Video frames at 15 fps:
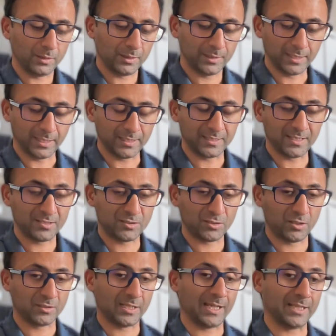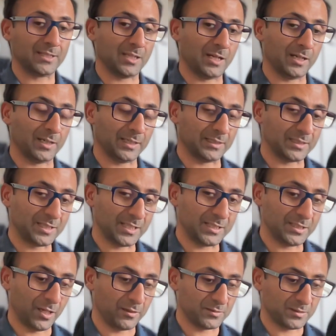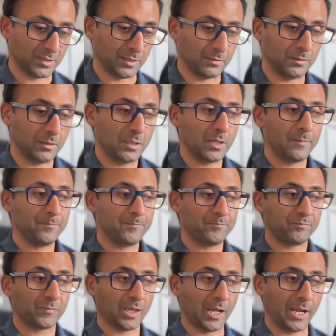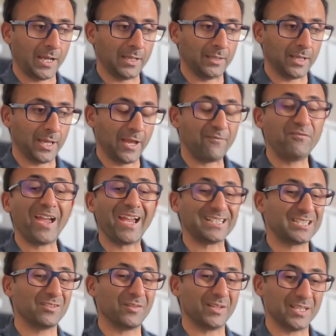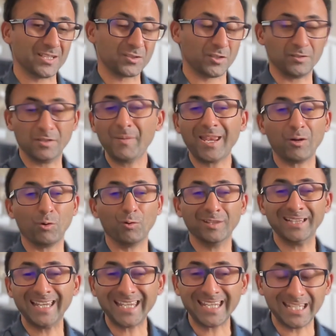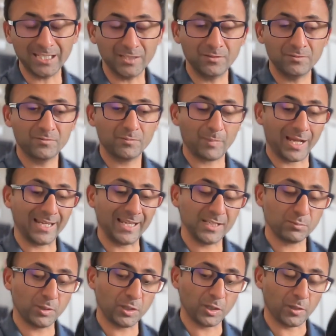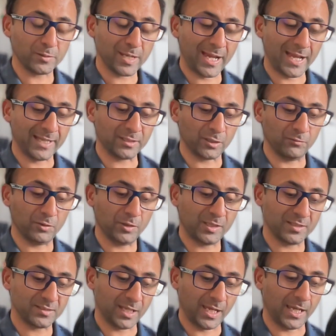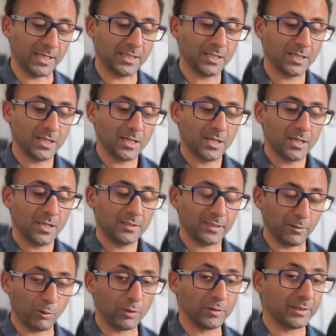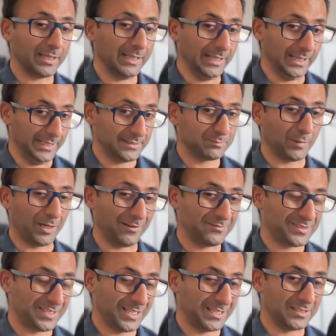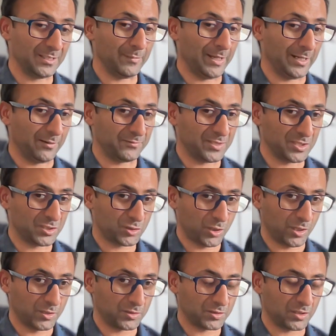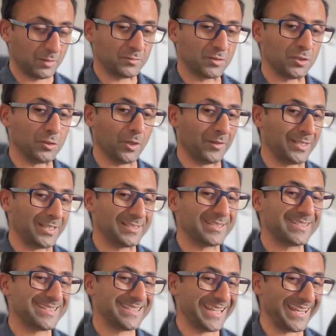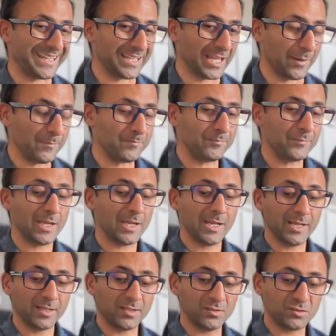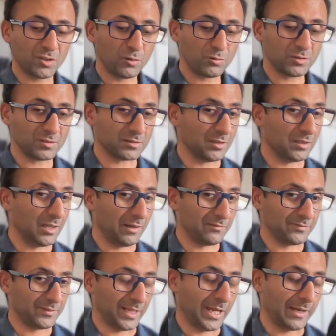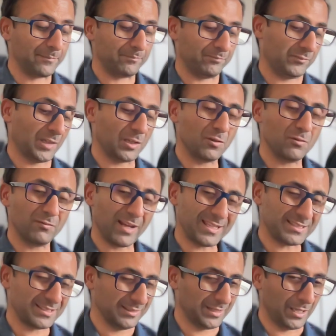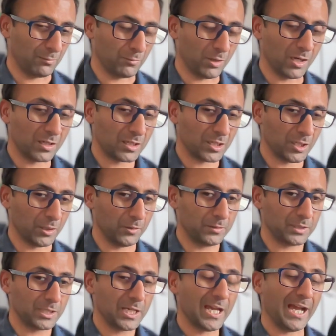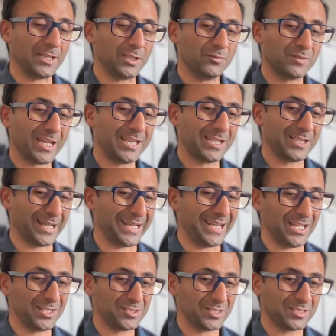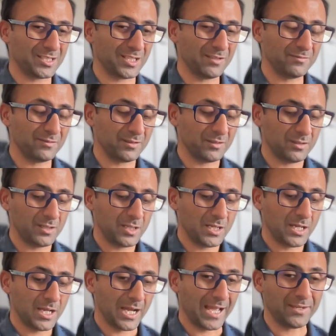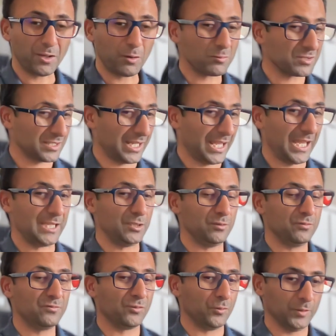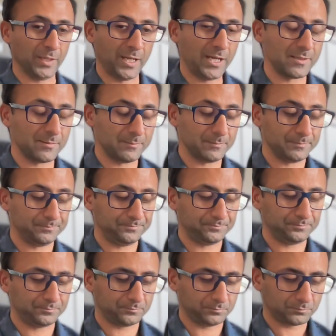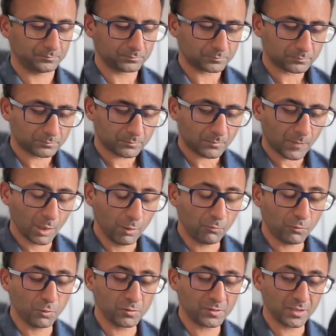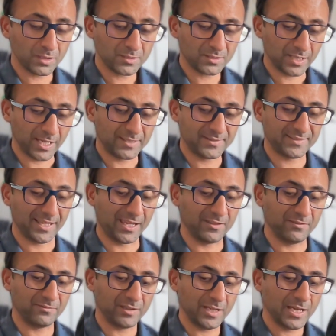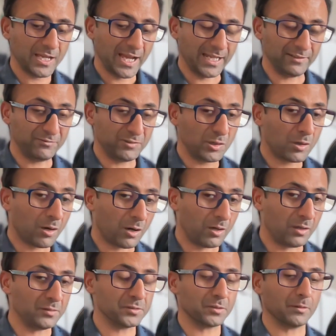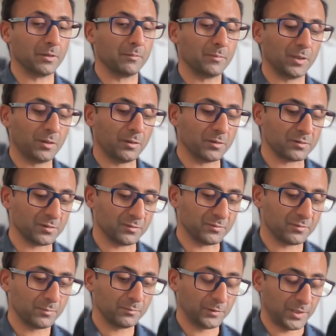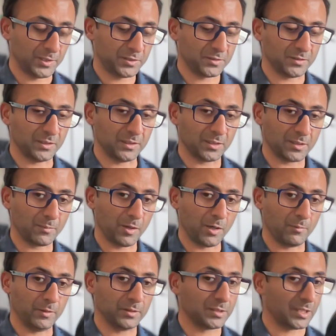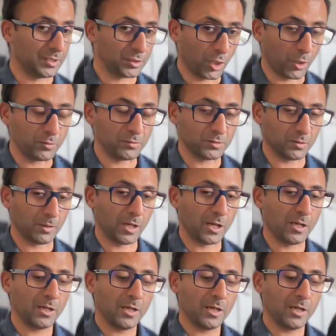get the discharge letter done, get the TTOs done, and effectively discharge. They may not leave, but at least when you go to handover, you can say, they're on the list, but I've seen them and I've discharged them, so you don't need to see them. Consultants love that. You've lessened their workload and you've taken initiative, and no one's going to hate you for that. Of course, stay safe, and if you can't do it because of pressures in the department, then don't do it.